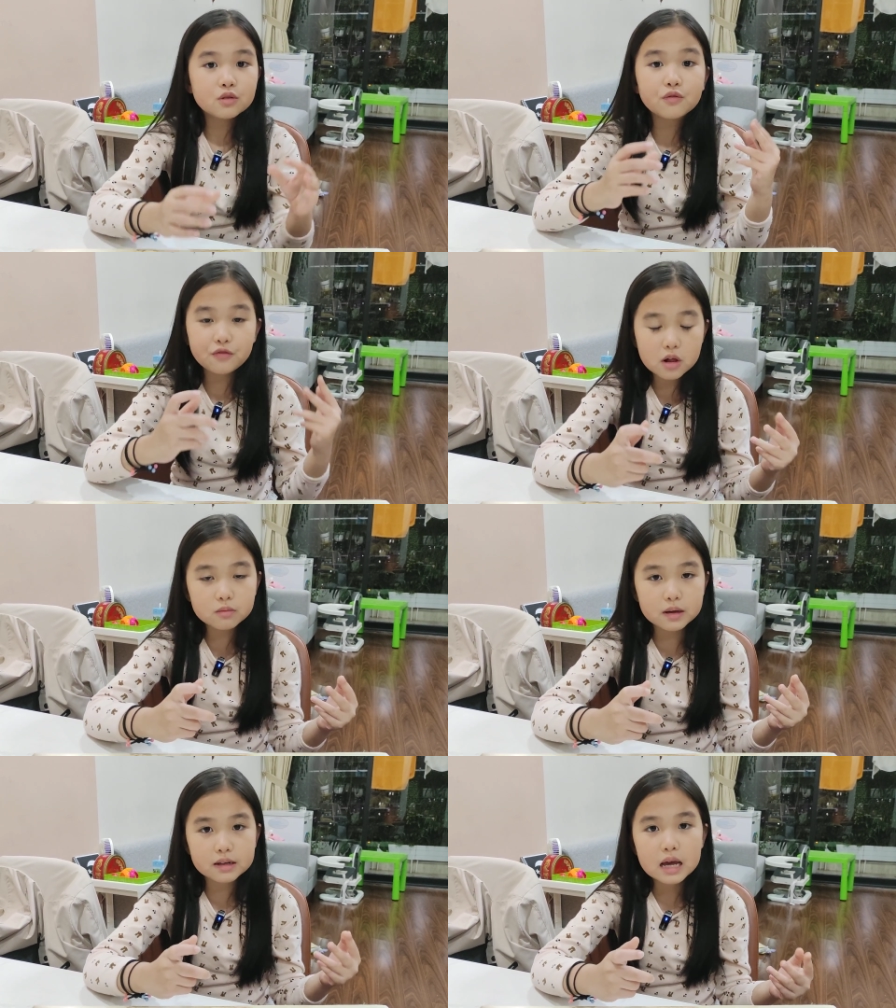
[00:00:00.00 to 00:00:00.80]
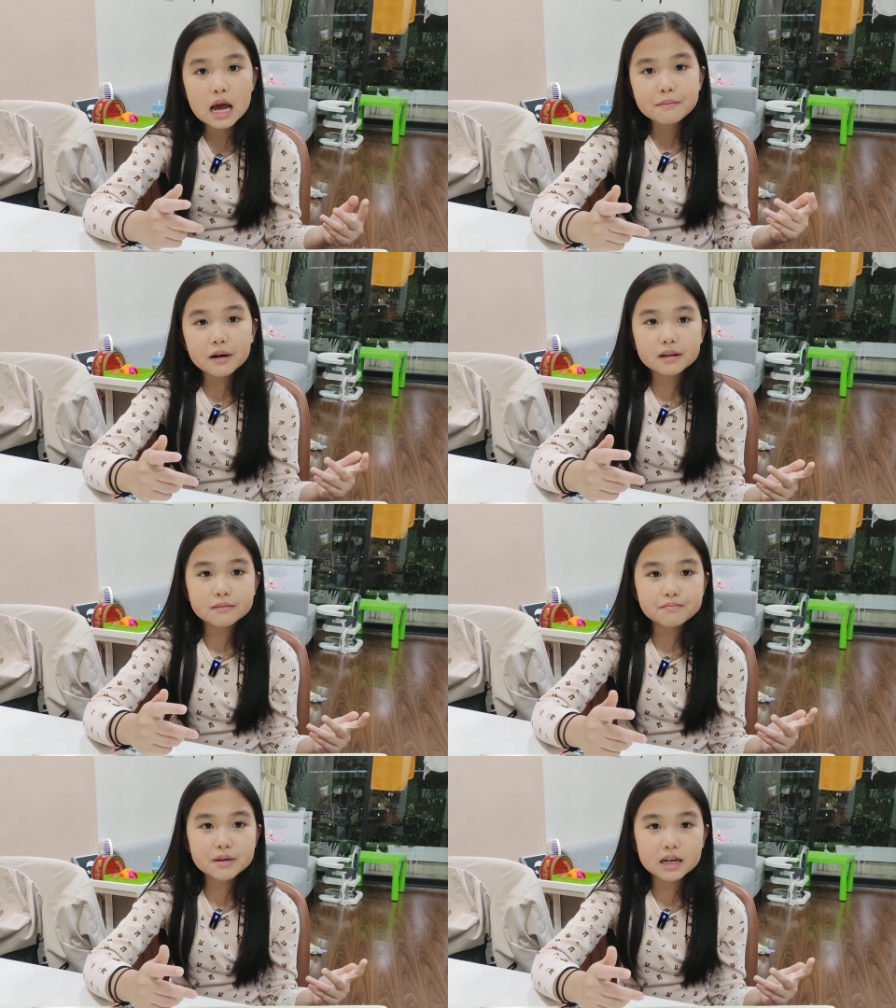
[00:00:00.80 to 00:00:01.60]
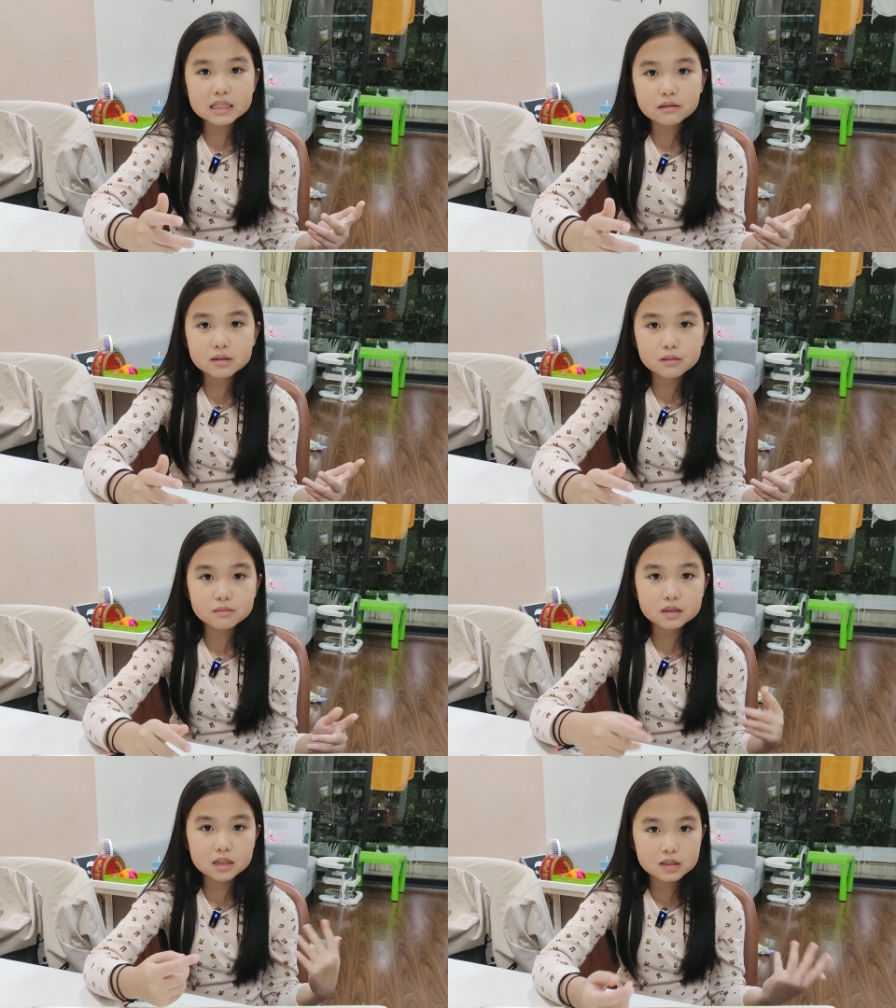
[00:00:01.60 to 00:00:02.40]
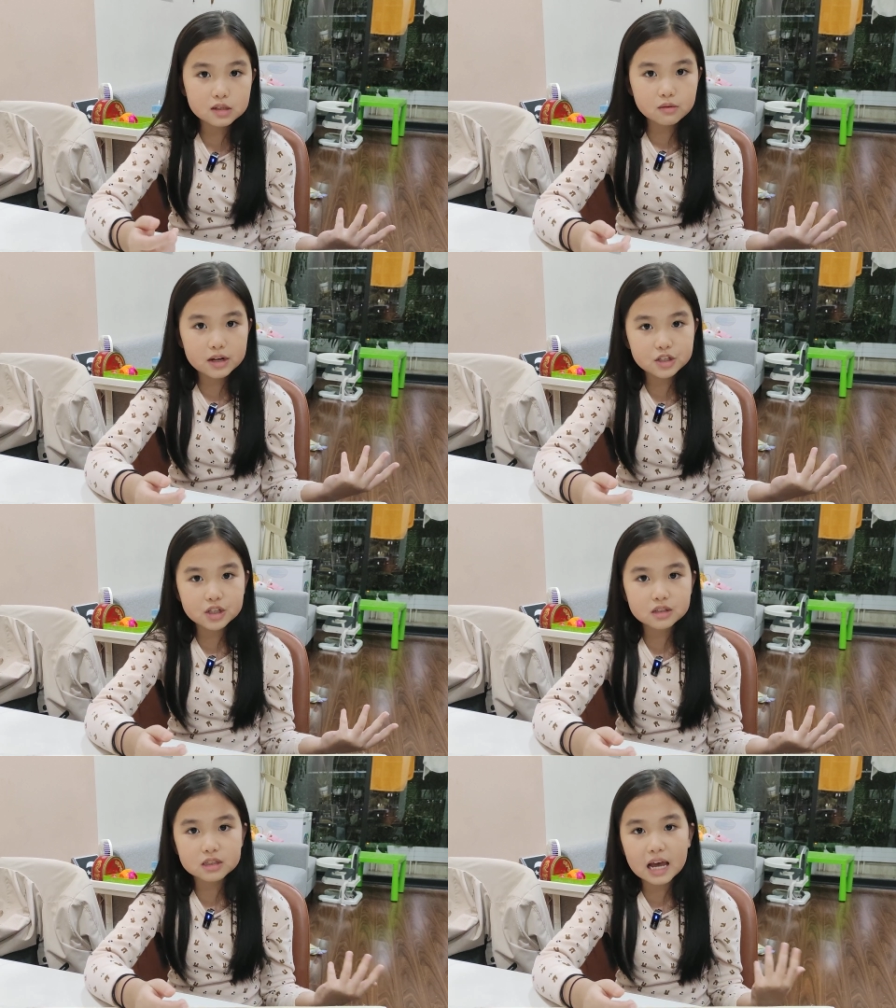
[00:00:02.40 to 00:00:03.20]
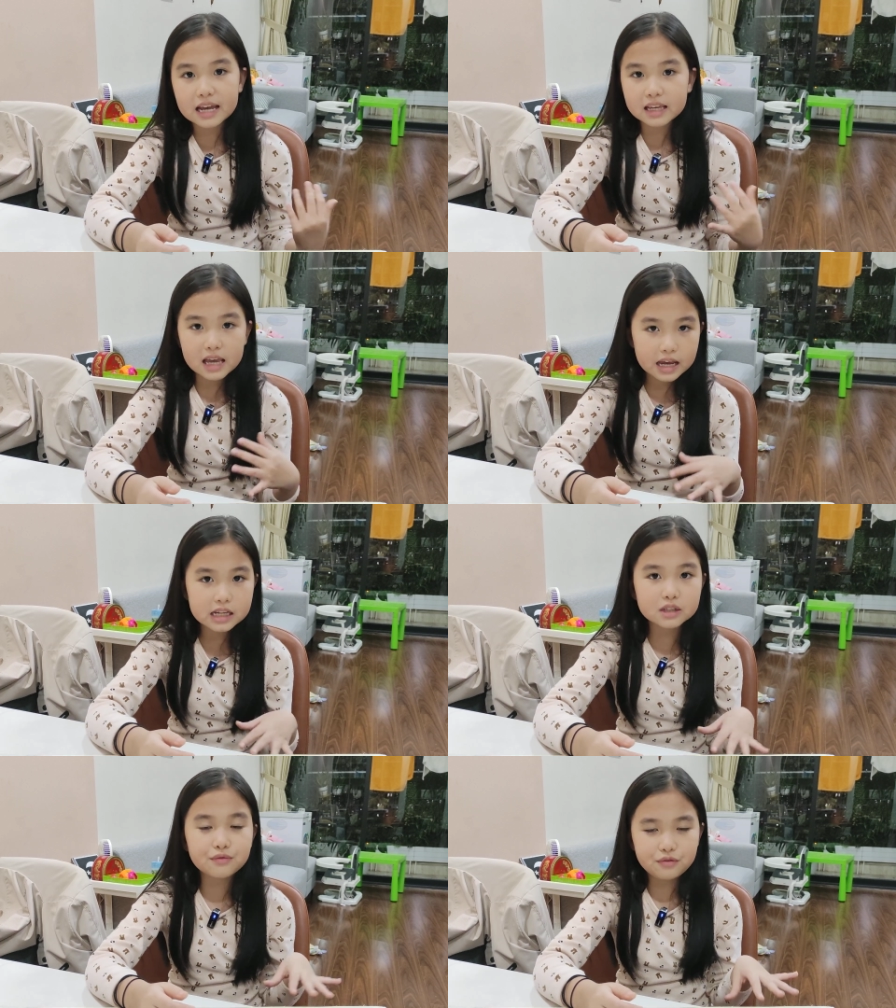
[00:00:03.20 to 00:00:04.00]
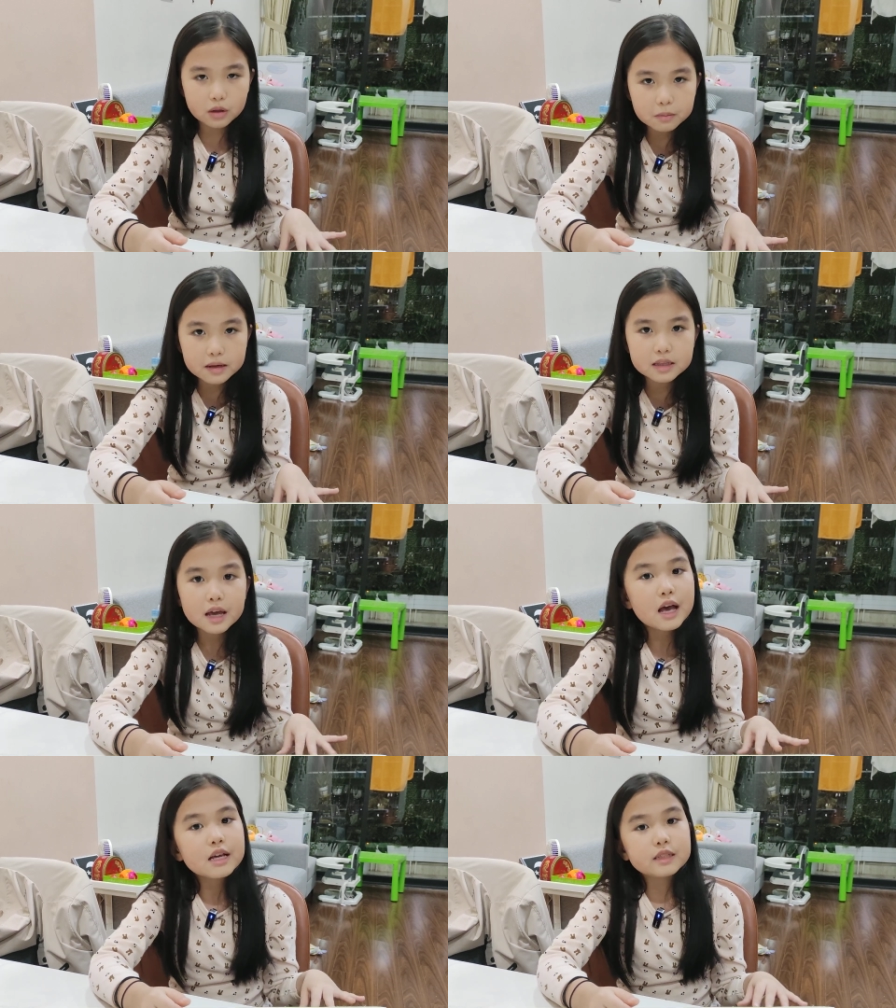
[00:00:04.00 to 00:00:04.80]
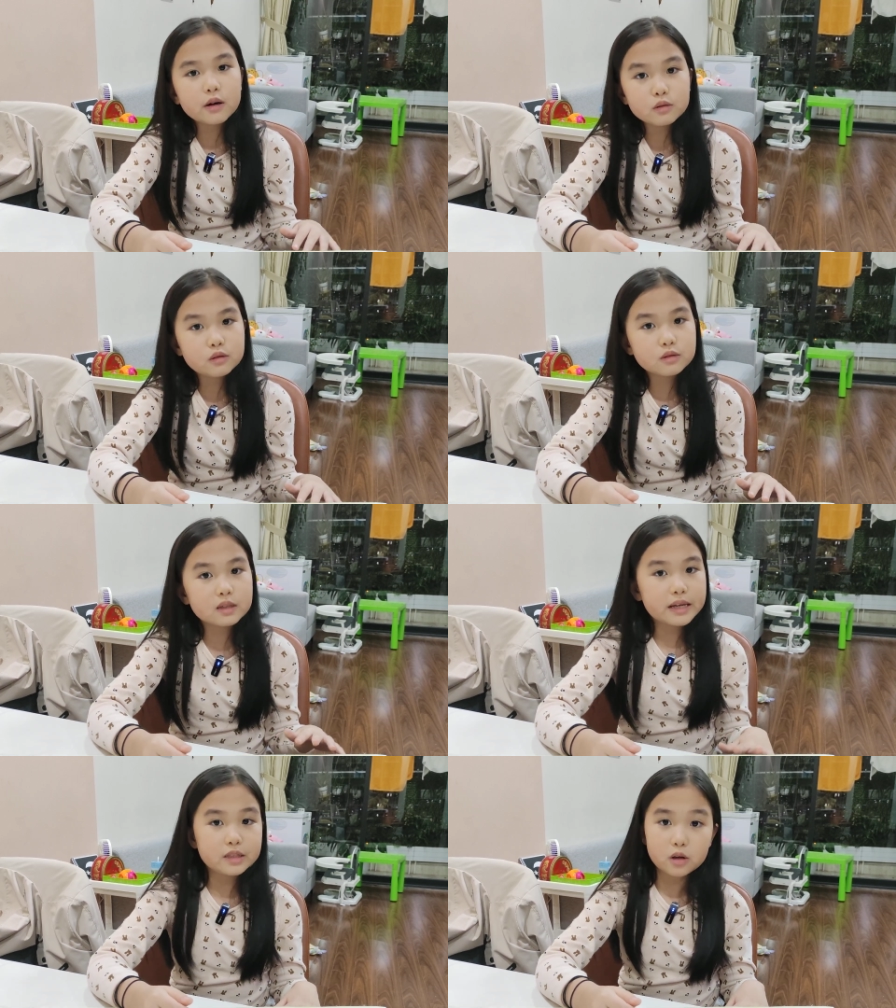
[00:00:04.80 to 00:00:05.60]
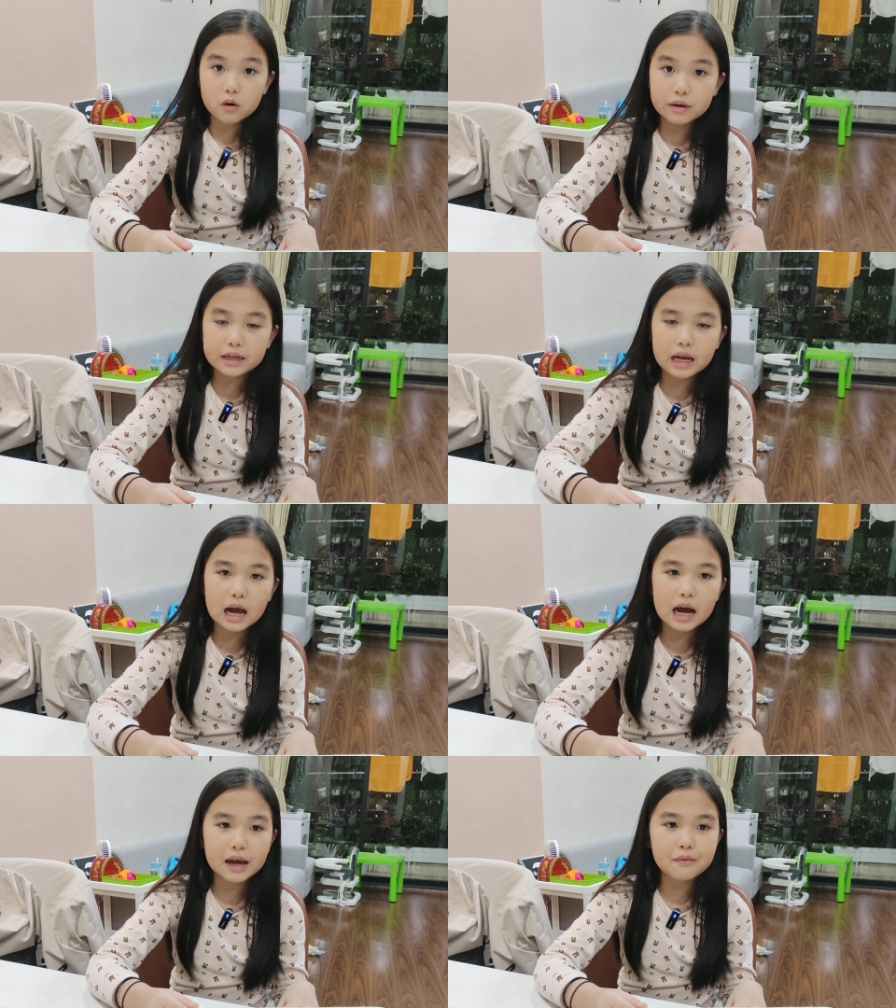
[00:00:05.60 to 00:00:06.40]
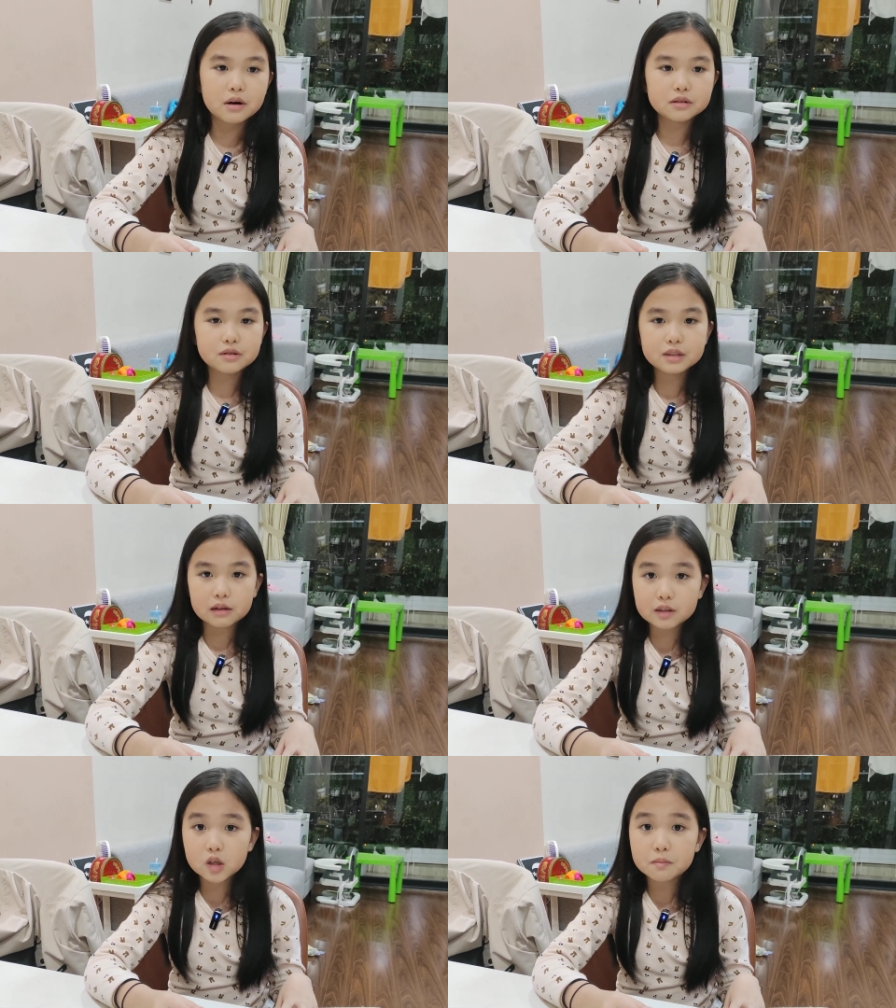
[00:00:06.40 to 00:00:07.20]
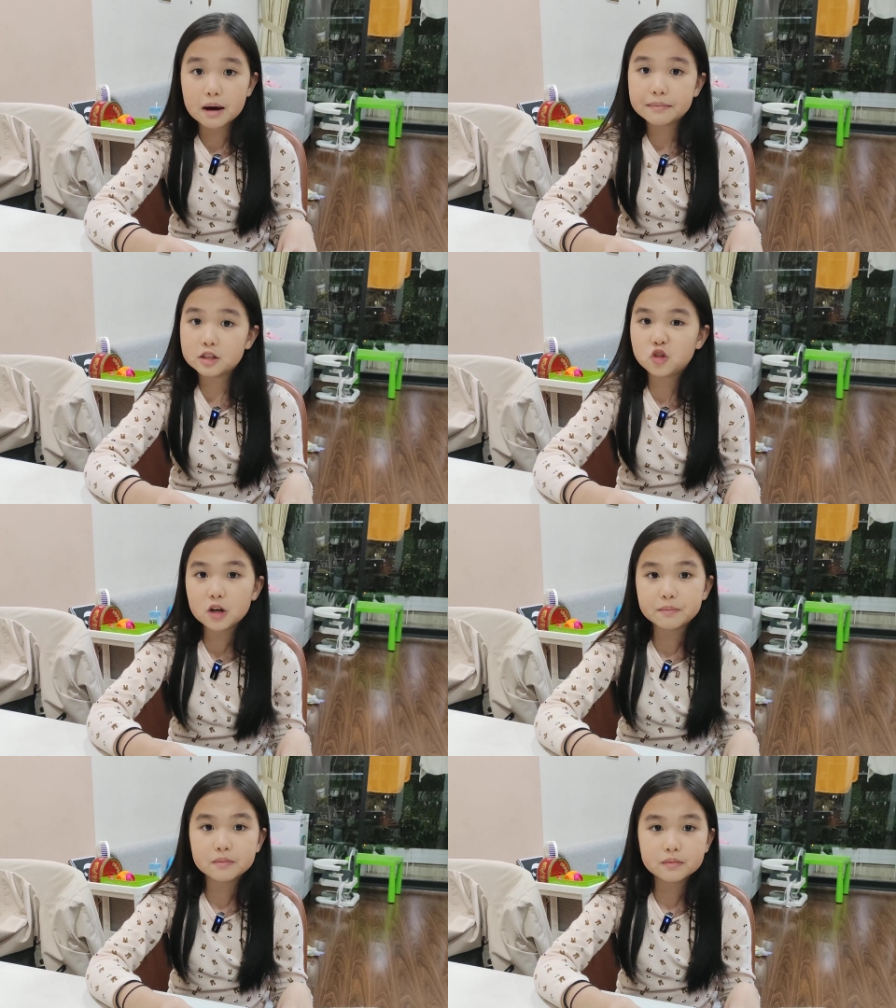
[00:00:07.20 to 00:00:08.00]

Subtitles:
to film it, but because of some situations I can't film it. So to say sorry, I want to tell you about my trip.